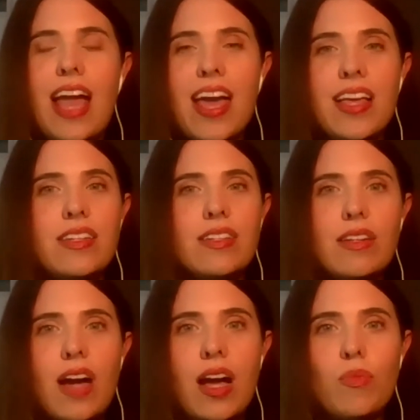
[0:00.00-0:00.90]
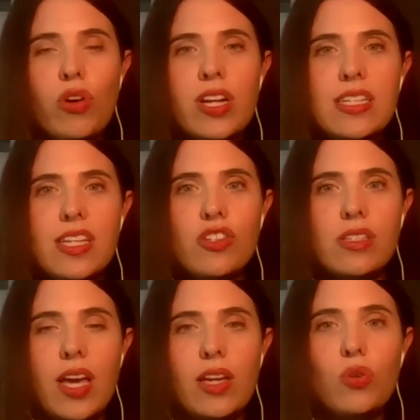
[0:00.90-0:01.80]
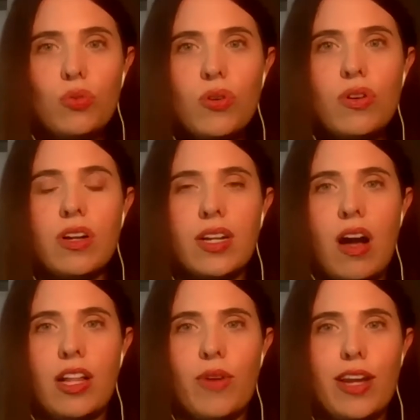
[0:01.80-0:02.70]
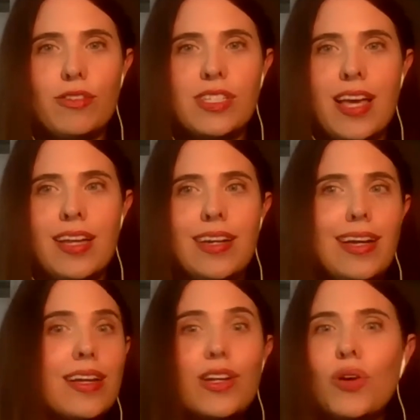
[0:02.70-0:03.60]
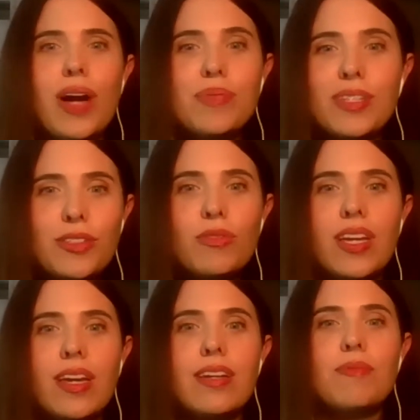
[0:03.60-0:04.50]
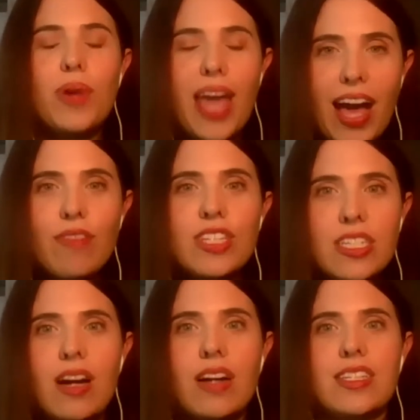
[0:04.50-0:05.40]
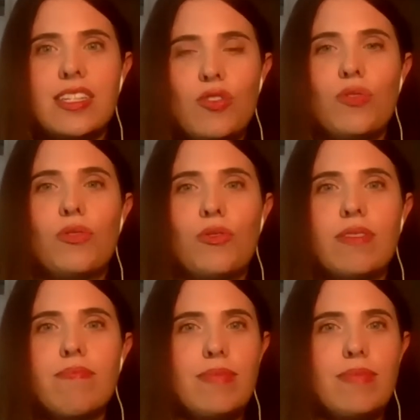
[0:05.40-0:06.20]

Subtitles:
And organizations like Coulor in Colorado said, no, absolutely, we have to talk to